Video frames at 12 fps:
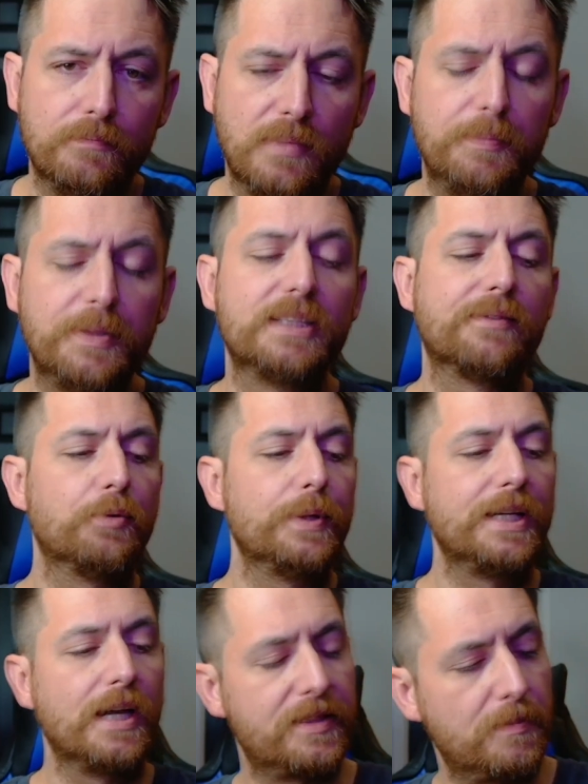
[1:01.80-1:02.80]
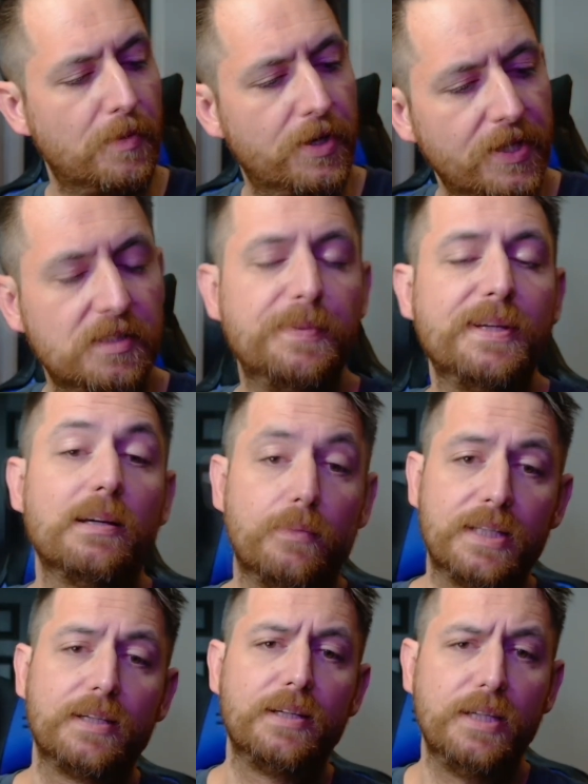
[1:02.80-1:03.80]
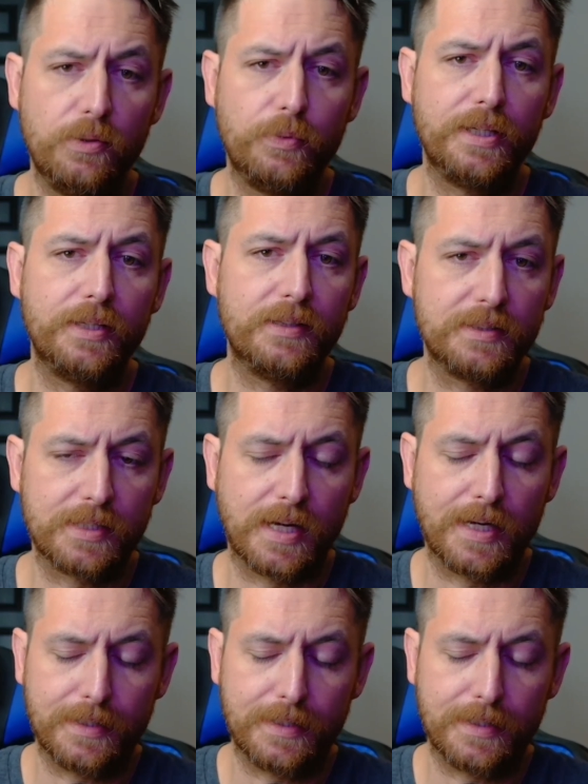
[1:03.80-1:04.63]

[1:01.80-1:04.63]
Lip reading: But because I've already got them on, let's begin with the Kiwi Design.